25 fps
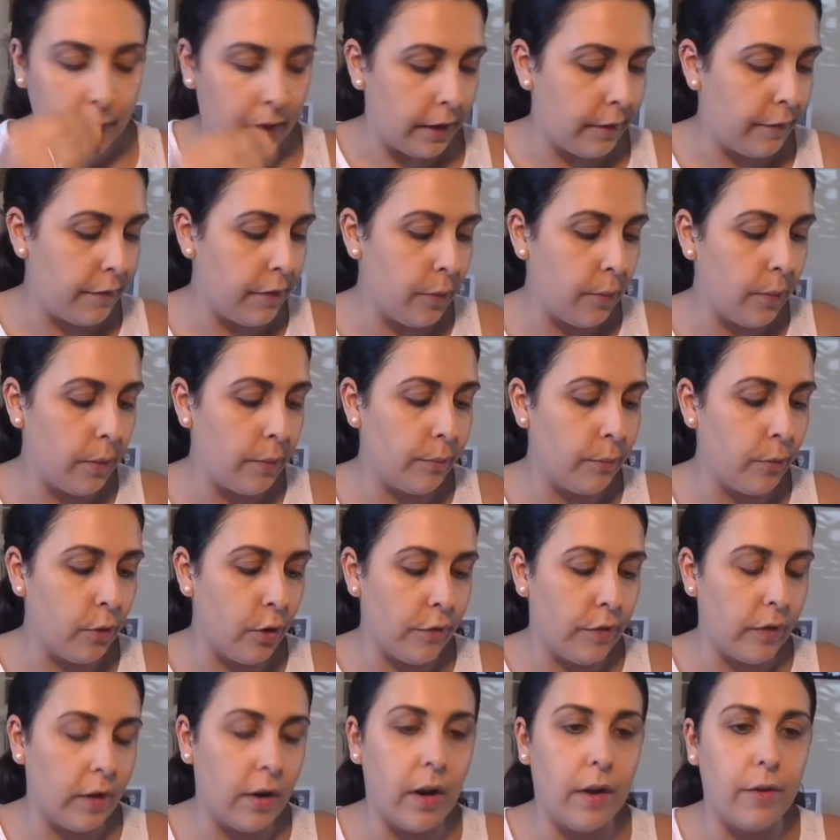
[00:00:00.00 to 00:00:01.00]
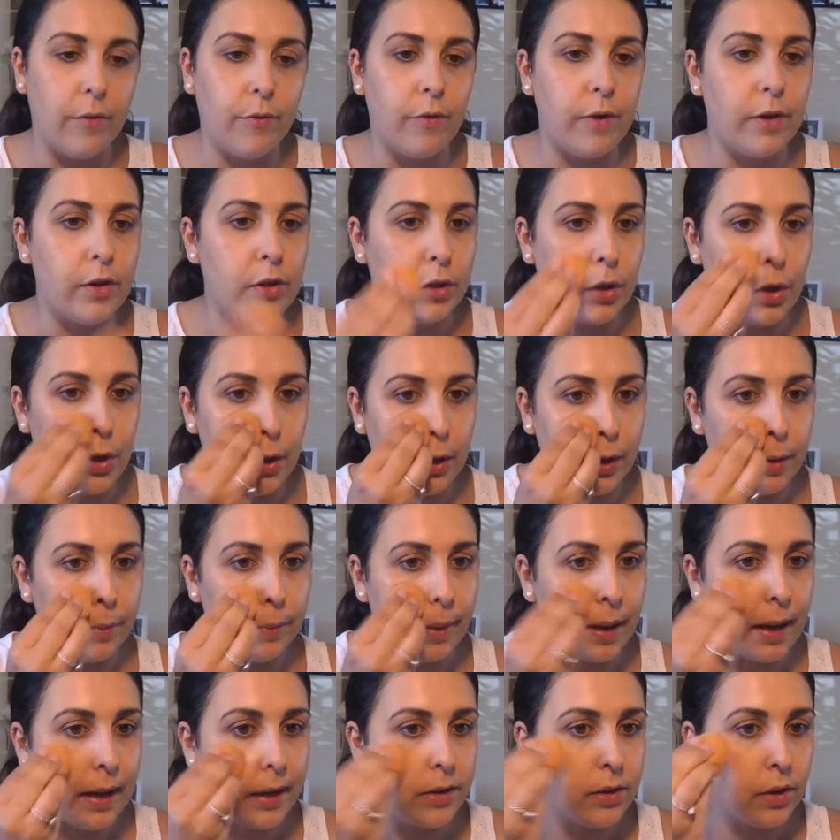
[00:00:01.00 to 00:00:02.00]
If you want more of a coverage, then you can
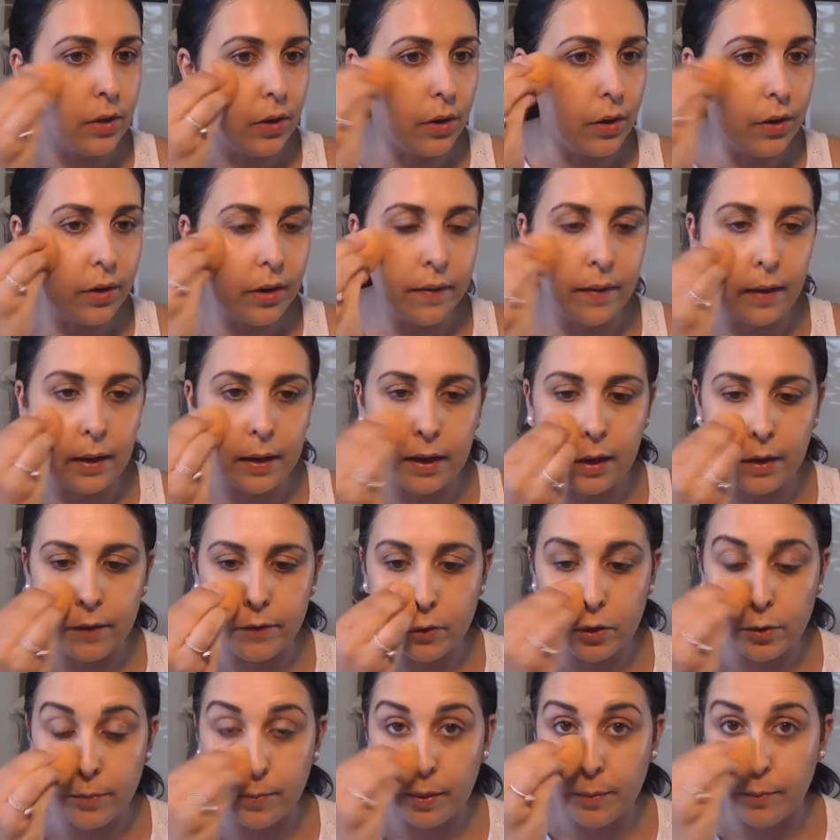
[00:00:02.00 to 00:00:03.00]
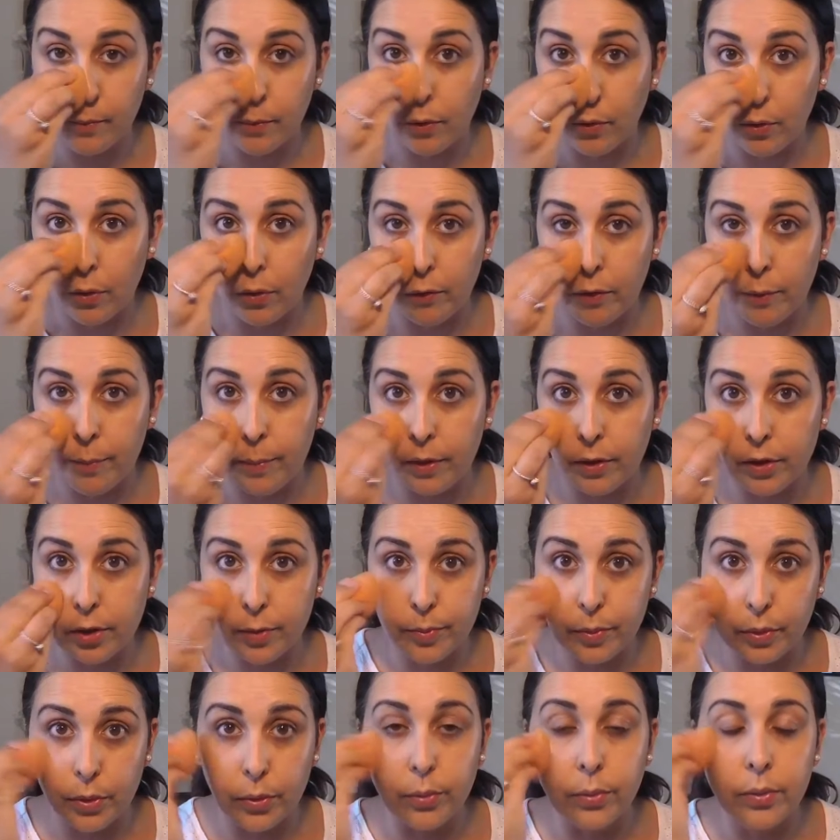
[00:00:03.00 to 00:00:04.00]
pat it on, and that gives you a bit more of a
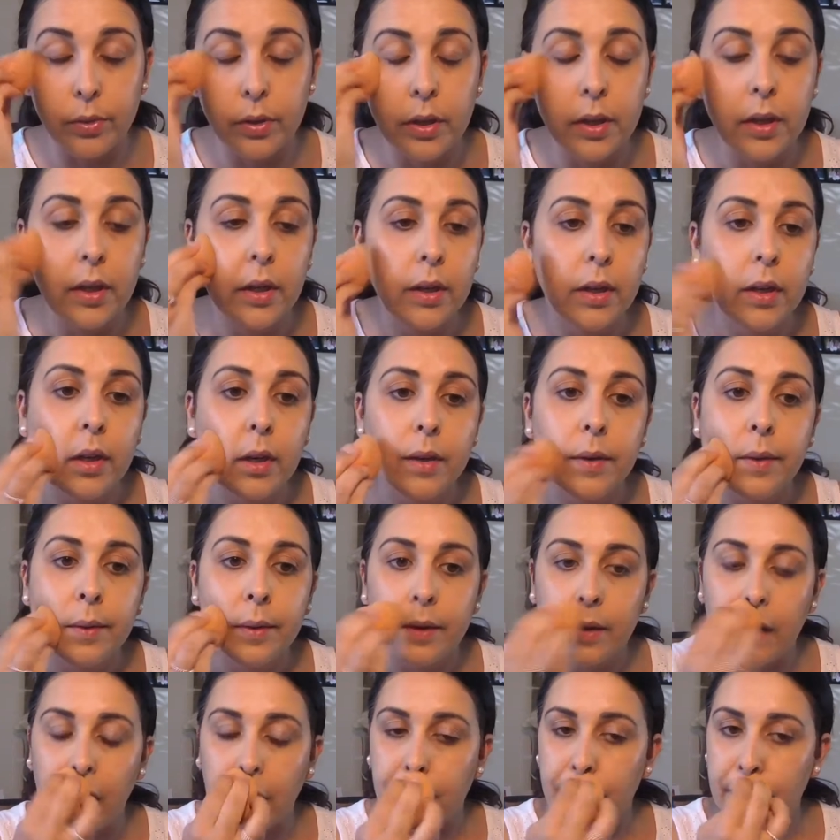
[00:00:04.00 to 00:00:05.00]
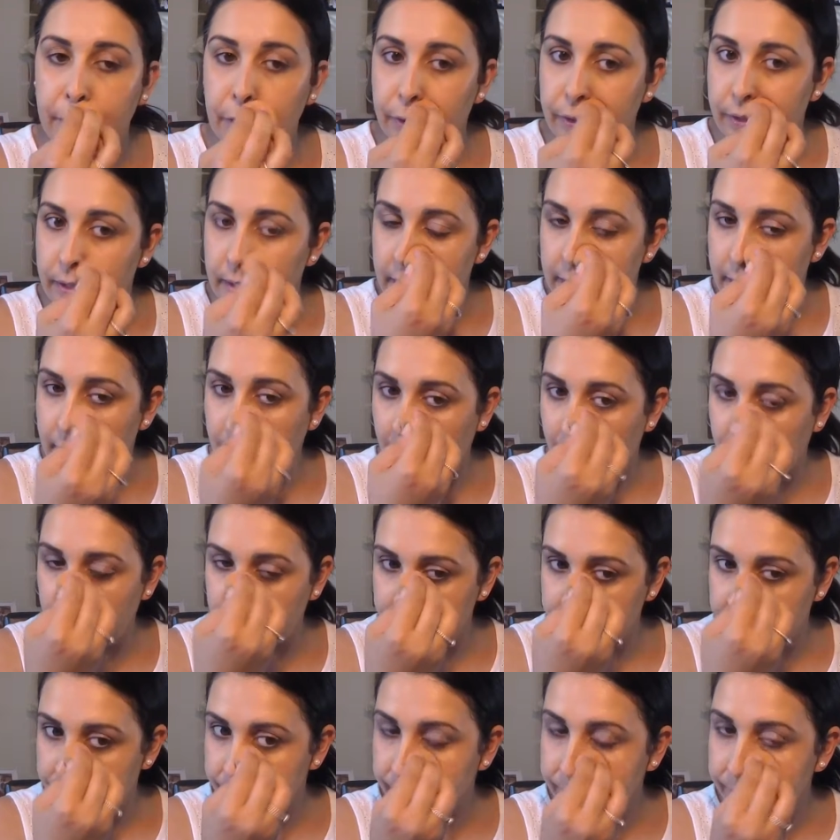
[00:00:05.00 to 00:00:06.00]
buildable coverage on the
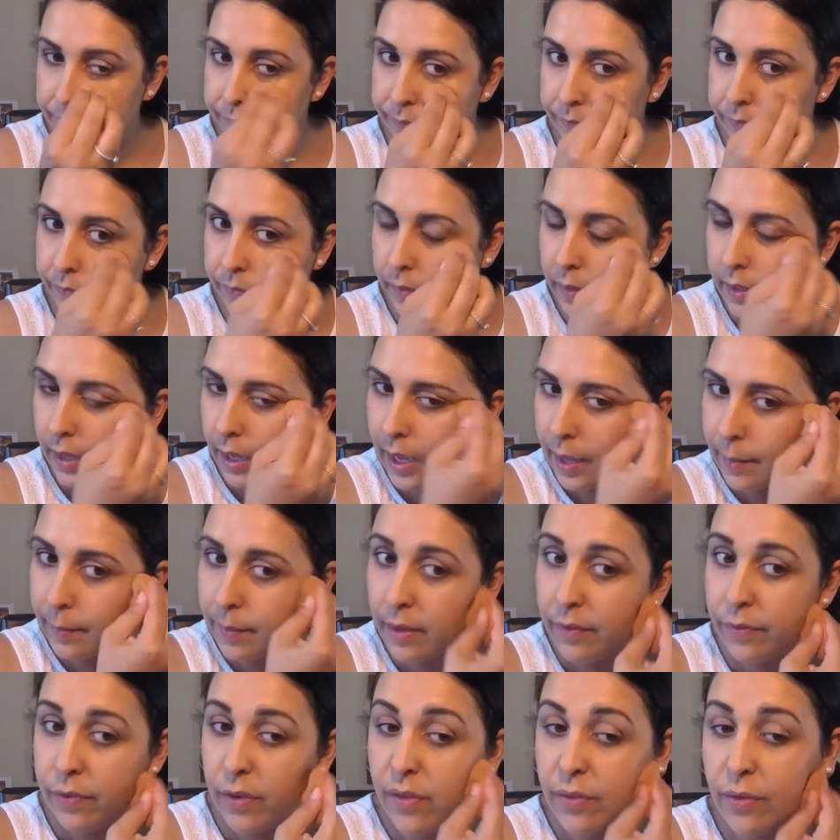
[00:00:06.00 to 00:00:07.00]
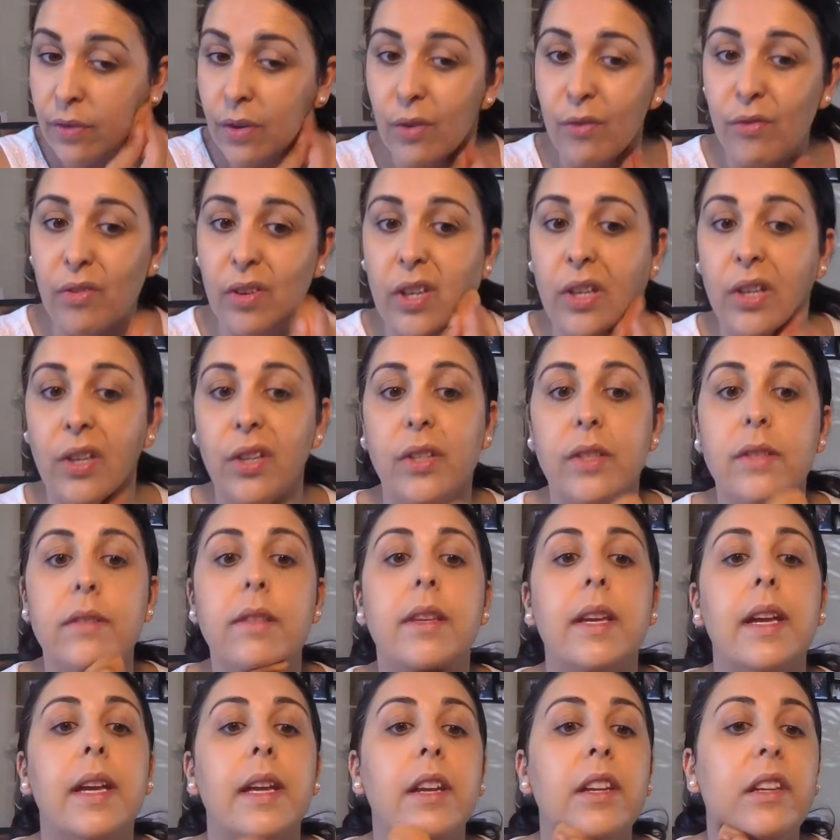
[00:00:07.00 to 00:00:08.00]
skin. If you've got really good
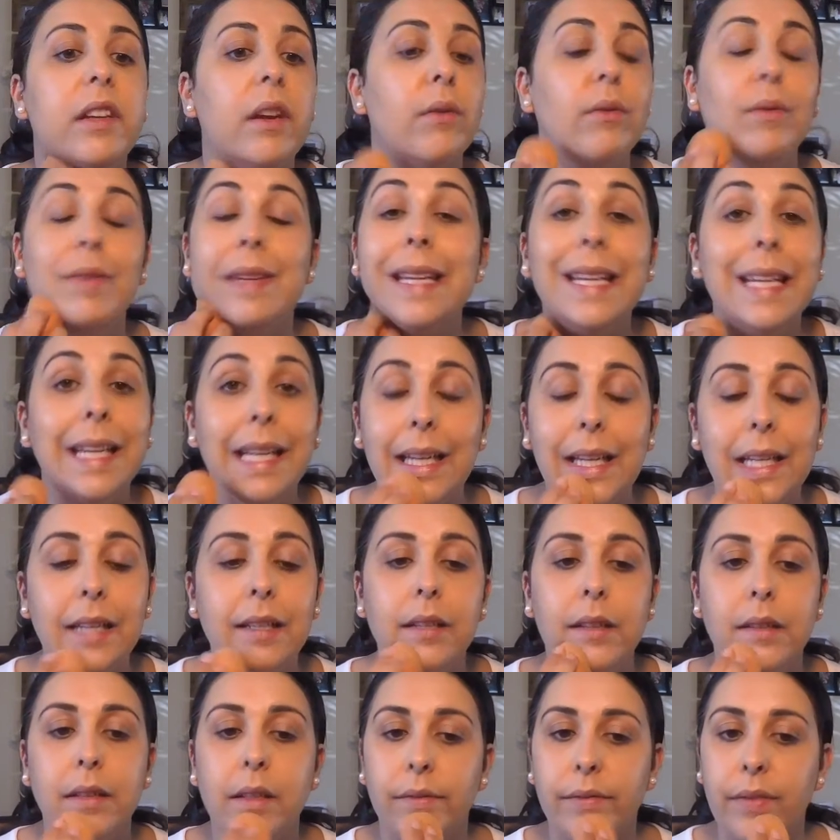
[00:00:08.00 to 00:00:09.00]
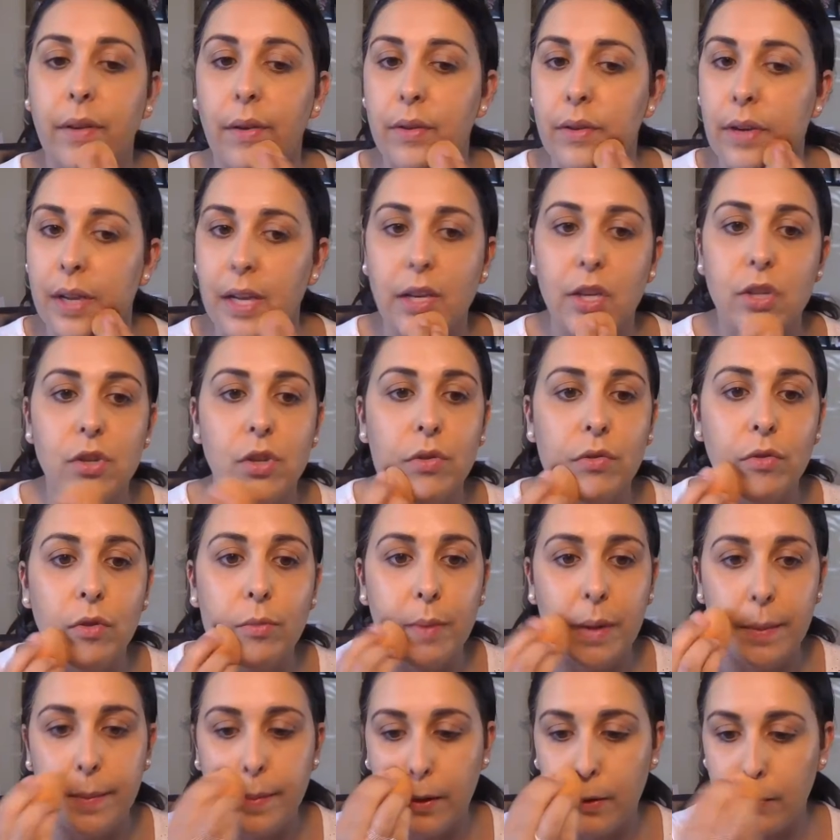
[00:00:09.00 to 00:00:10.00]
skin, you don't need foundation or a
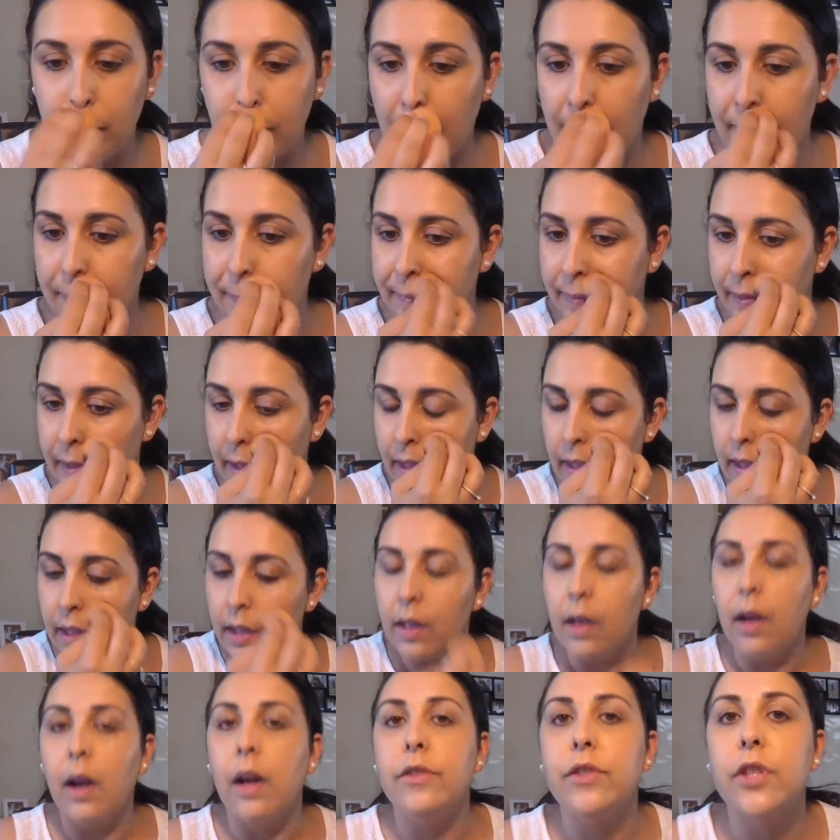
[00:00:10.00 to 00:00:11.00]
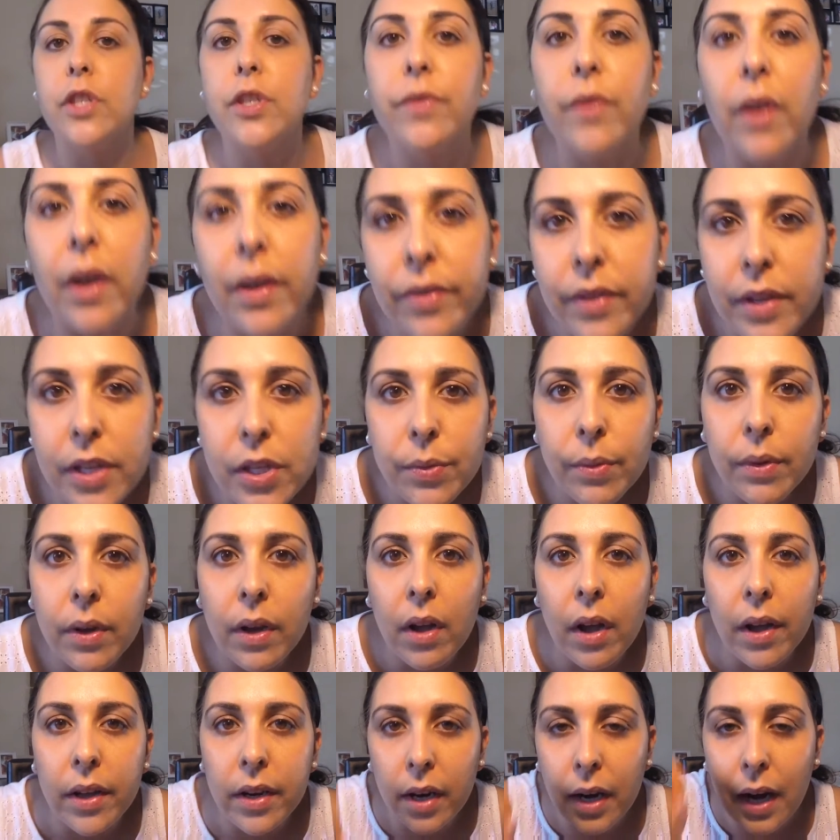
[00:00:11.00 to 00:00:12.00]
BB cream. I just find this one
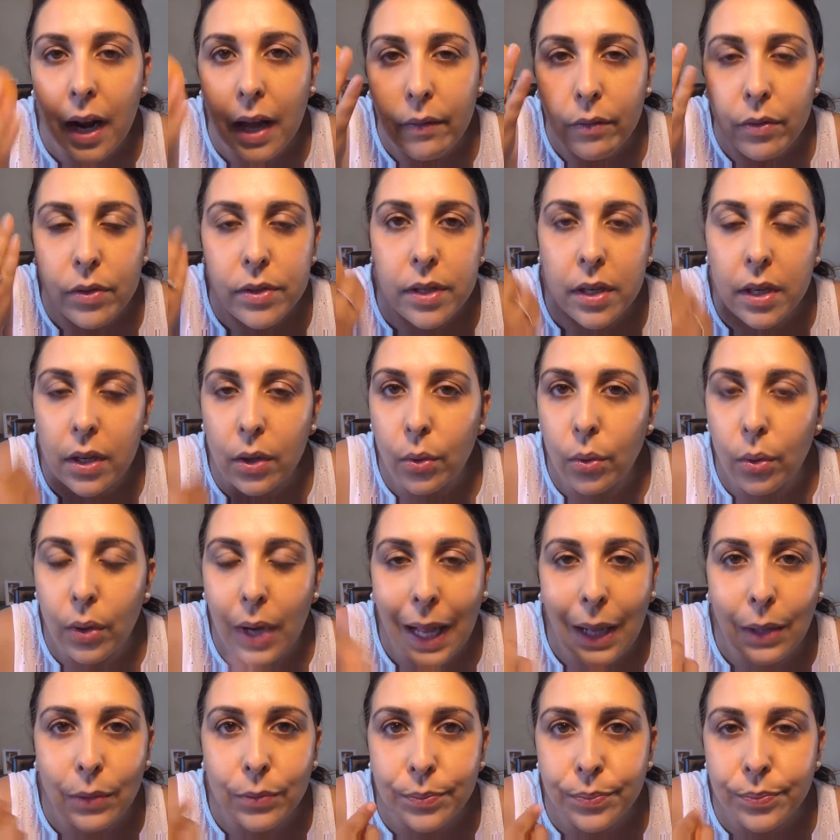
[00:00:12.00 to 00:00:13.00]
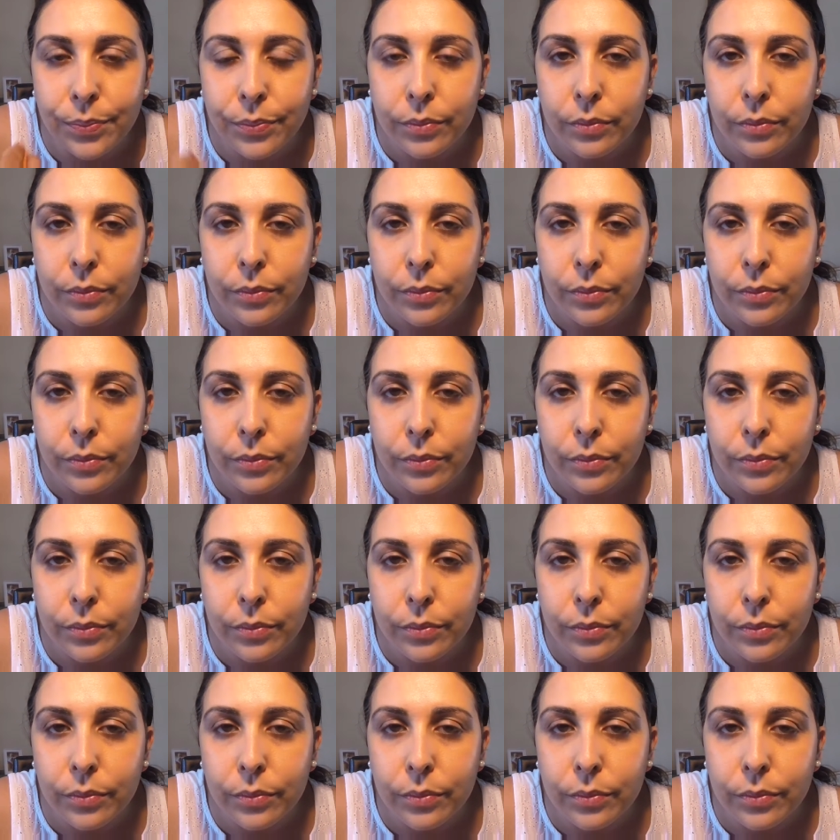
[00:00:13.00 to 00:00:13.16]
kind of levels it all out.